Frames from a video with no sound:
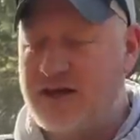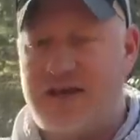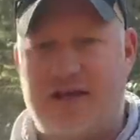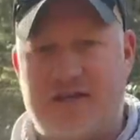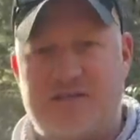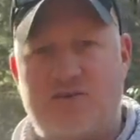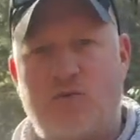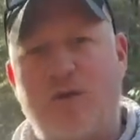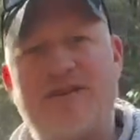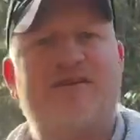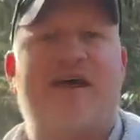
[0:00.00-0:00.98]
is
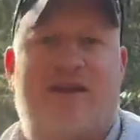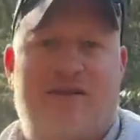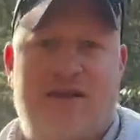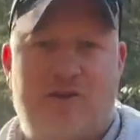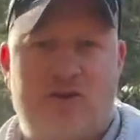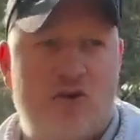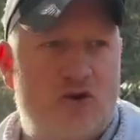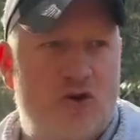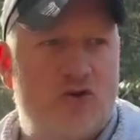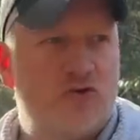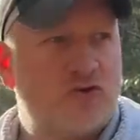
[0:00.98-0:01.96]
what technique do you
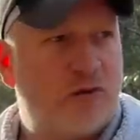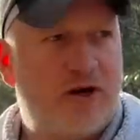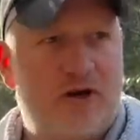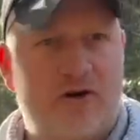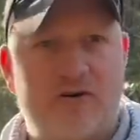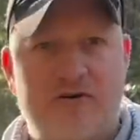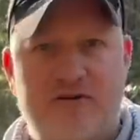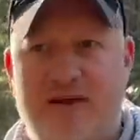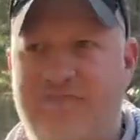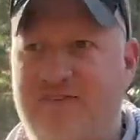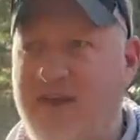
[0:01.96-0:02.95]
use when you're
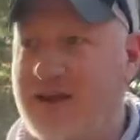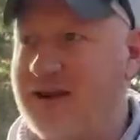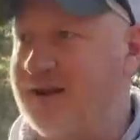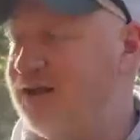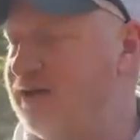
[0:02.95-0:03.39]
nymphing? And